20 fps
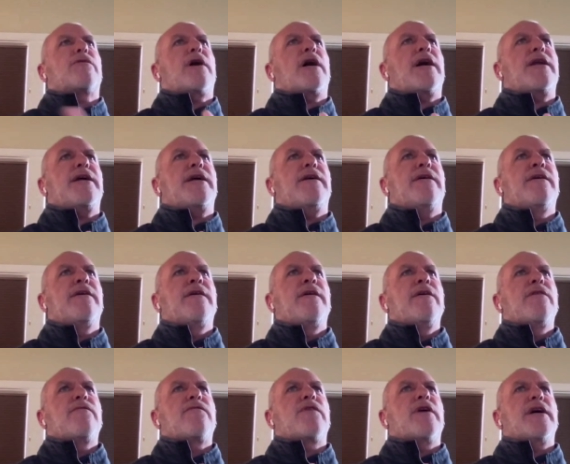karate
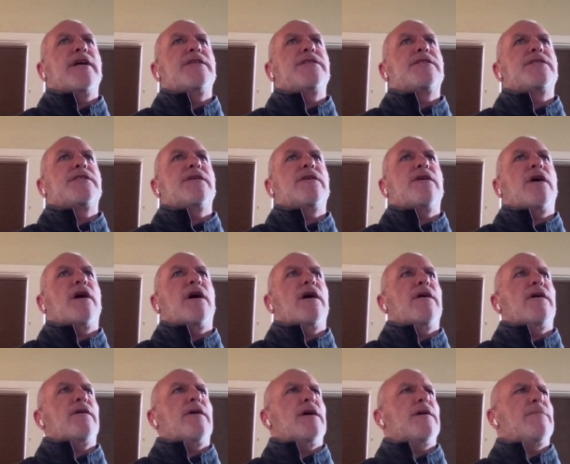friends,
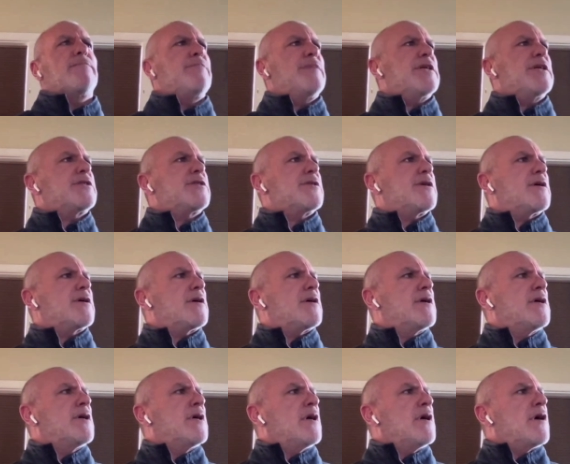Mr.
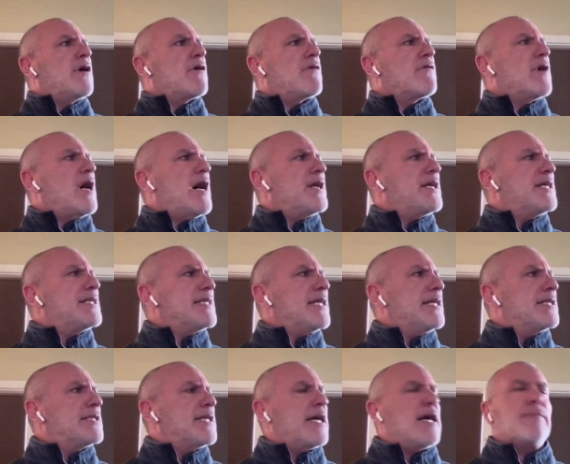Harada
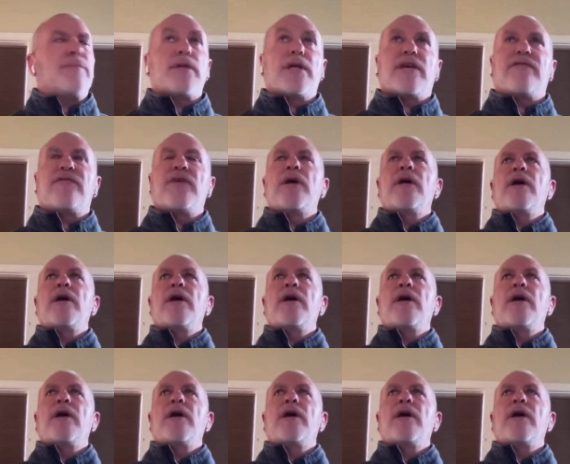Sensei, I believe.